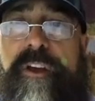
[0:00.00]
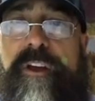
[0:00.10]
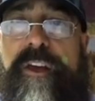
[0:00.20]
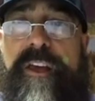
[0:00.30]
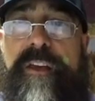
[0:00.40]

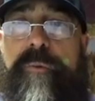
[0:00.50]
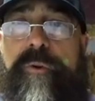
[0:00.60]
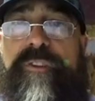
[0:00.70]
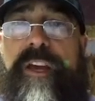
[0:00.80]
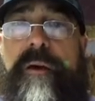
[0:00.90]
it
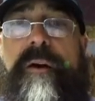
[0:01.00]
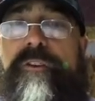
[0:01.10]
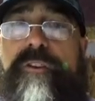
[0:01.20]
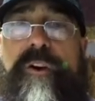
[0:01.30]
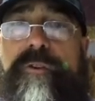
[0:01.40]
will take a
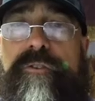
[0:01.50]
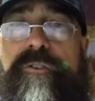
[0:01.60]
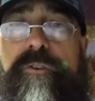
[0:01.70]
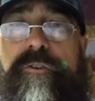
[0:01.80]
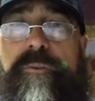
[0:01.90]
node or
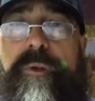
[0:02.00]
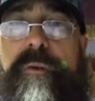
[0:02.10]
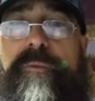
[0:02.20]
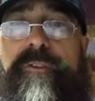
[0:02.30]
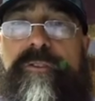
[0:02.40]
2 to be
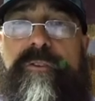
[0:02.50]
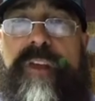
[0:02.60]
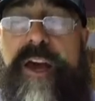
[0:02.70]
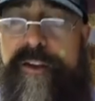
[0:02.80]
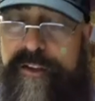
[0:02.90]
able to do
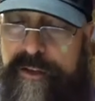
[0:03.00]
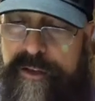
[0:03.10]
that.